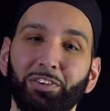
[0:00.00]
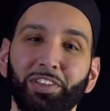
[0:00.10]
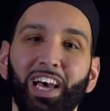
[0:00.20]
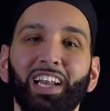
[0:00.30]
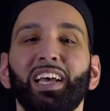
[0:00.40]

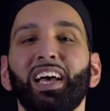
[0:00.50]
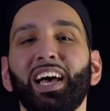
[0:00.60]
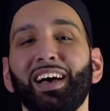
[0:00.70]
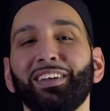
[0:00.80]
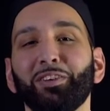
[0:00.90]
under that.
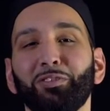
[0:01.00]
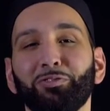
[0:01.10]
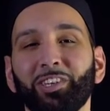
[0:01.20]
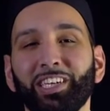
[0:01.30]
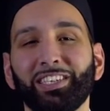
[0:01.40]
And
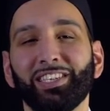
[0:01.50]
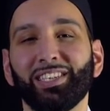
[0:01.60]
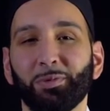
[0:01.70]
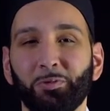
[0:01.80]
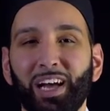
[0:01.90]
don't forget to
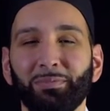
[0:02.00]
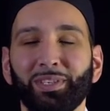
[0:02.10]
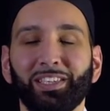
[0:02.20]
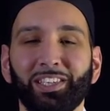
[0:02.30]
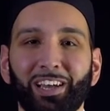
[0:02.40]
subscribe
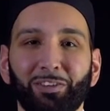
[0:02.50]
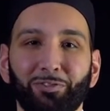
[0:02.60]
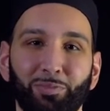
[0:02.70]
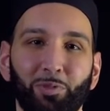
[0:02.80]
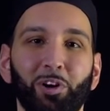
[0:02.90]
to the channel
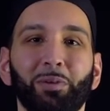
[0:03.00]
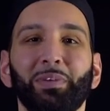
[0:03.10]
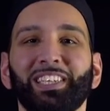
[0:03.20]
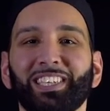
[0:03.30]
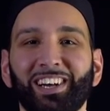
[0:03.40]
for more
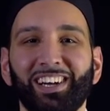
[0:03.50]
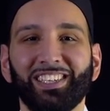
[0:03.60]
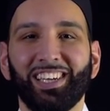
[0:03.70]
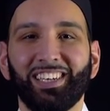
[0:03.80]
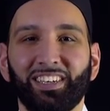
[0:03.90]
amazing
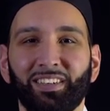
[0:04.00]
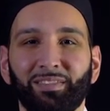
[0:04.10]
content.